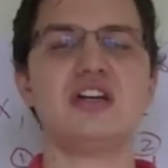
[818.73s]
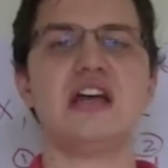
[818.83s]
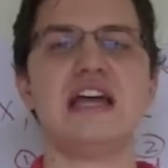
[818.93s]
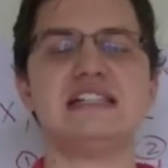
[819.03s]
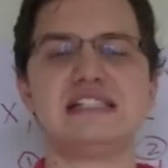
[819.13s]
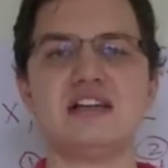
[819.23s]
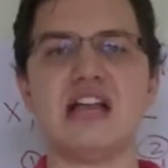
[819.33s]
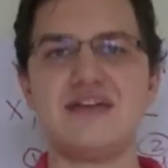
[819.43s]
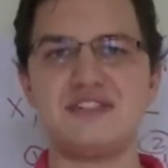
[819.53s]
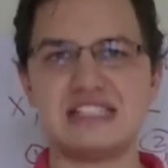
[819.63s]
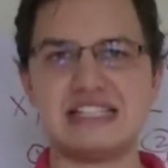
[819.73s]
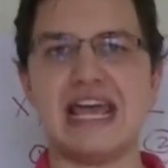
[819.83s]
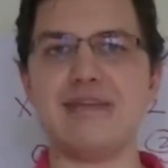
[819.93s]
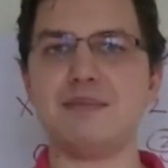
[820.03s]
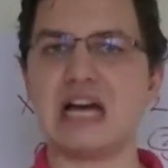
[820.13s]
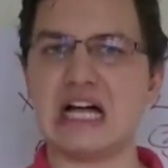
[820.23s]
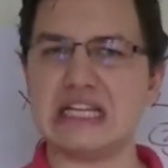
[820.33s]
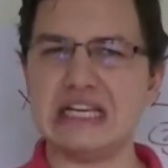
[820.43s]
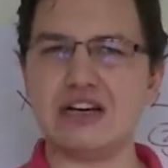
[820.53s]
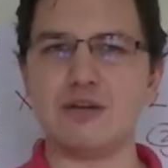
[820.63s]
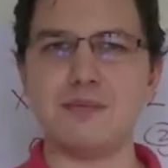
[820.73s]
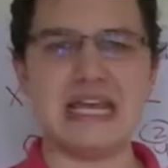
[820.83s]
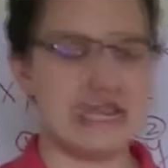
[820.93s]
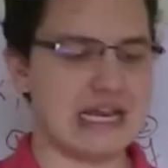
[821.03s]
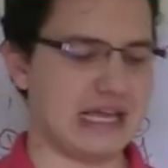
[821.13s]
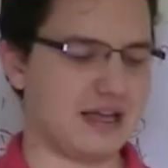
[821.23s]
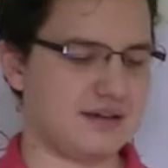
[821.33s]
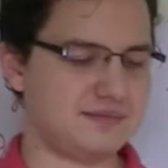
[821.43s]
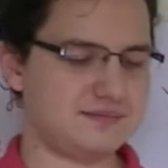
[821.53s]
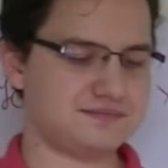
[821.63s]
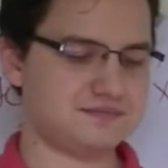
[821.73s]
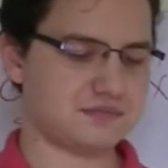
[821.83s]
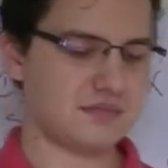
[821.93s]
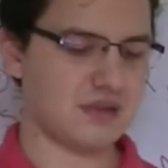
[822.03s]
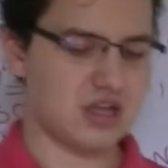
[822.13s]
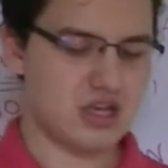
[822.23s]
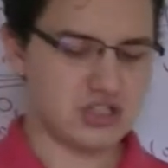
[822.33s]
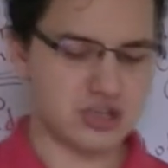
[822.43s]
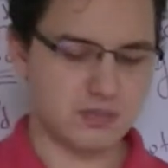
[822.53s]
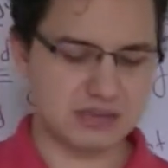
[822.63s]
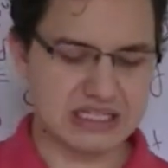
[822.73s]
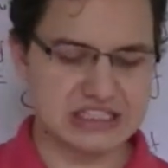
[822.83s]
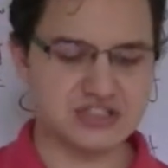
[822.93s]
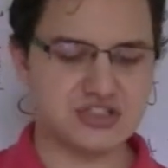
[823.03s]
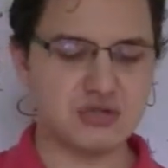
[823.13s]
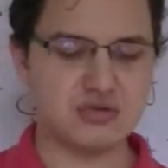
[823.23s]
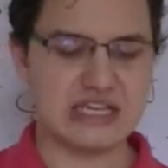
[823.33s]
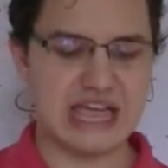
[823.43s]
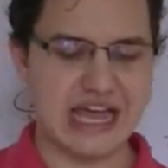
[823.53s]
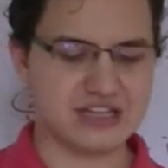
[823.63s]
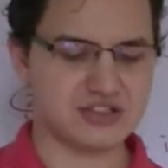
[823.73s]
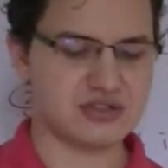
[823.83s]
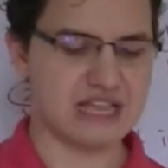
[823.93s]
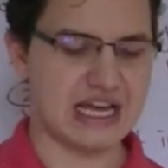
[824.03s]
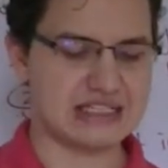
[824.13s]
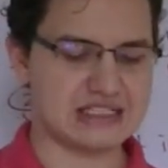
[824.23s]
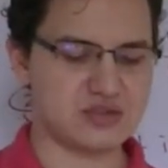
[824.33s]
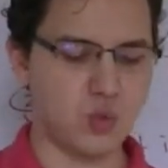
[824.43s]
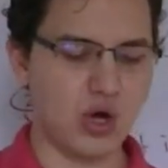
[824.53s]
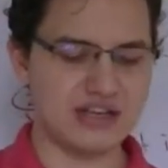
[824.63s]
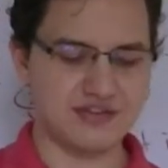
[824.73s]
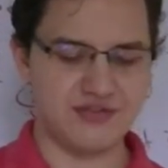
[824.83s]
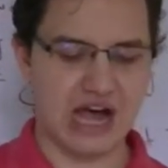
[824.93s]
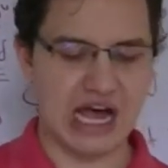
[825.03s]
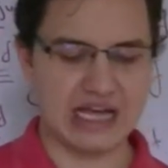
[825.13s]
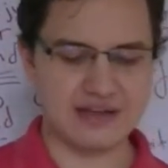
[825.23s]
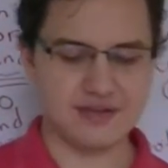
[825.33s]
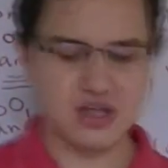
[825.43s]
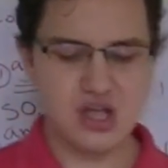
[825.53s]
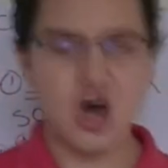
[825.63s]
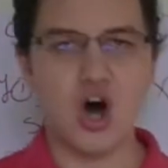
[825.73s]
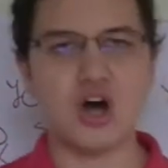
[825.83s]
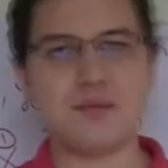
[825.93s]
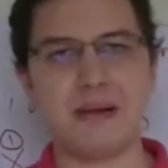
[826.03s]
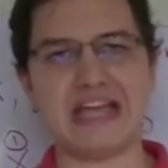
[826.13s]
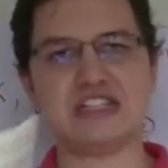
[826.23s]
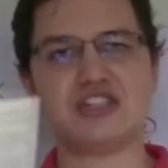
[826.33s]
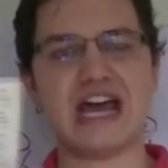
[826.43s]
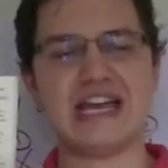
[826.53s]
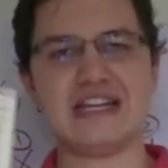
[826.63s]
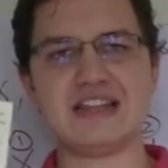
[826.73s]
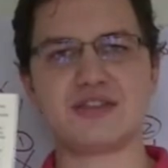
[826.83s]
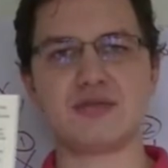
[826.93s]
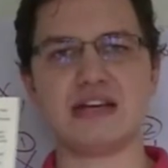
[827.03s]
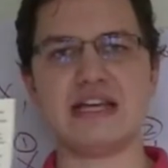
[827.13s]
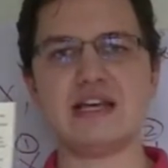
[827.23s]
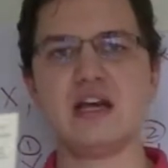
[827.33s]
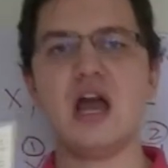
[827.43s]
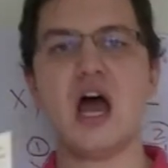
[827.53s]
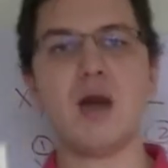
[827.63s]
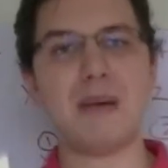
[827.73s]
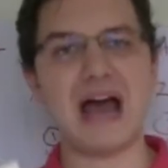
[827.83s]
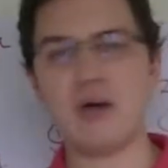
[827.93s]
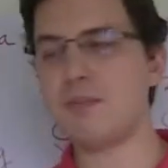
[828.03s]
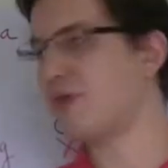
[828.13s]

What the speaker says: and still have the same clear meaning. So please do the exercises 1 to 5 on page 93 about